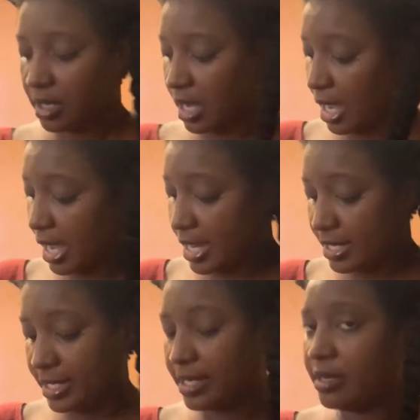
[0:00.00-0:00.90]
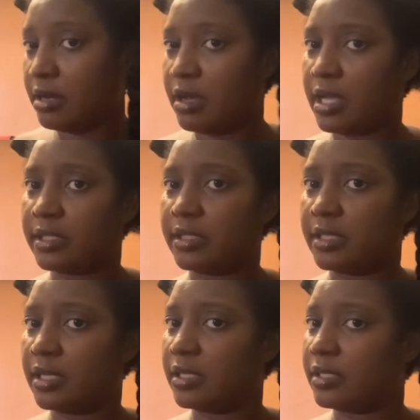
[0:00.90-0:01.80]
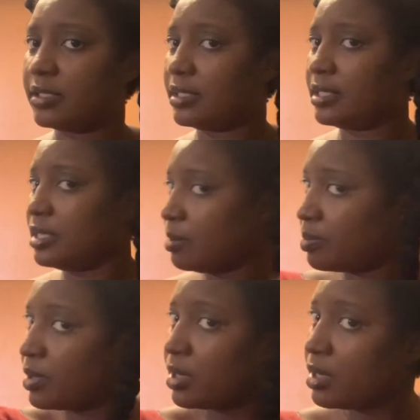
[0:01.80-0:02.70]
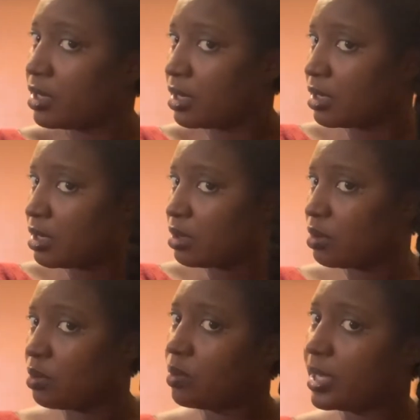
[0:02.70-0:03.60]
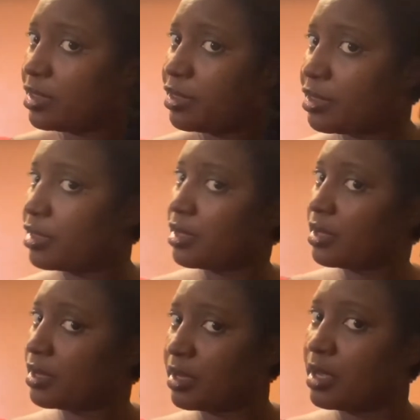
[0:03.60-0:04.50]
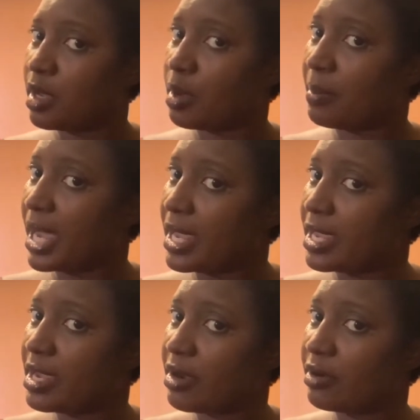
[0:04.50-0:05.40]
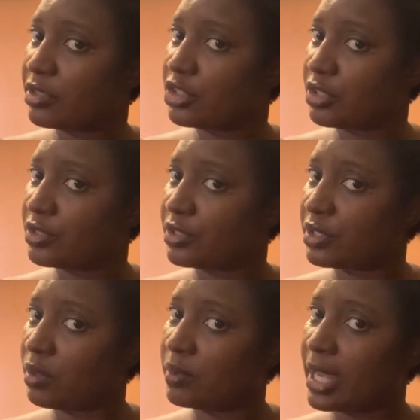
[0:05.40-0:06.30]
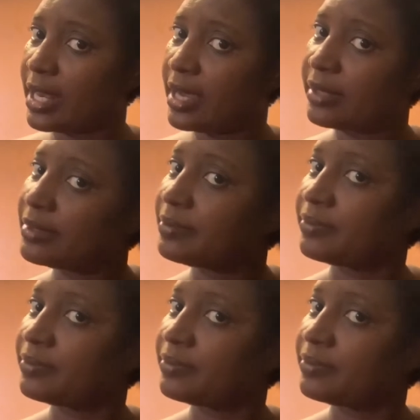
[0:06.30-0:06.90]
I did not sleep with my hair just out like that.